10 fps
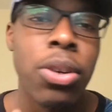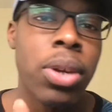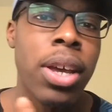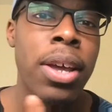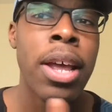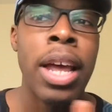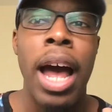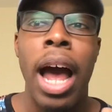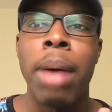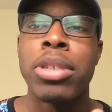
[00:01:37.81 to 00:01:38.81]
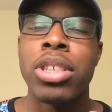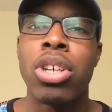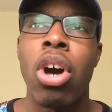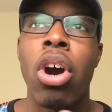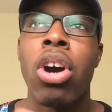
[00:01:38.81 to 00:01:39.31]
Okay, I'm just
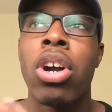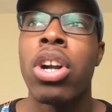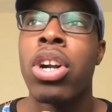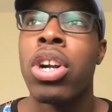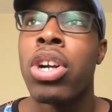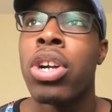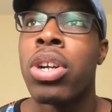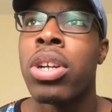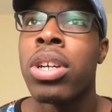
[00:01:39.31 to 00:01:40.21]
call her